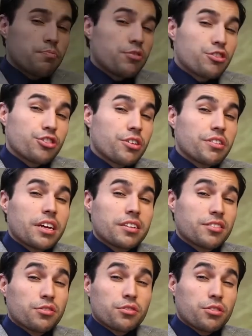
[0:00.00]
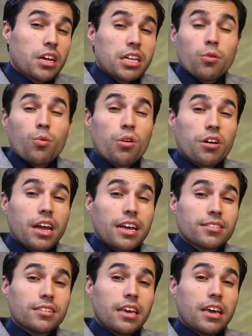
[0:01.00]
personas kind of work
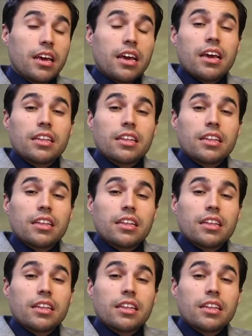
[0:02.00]
as the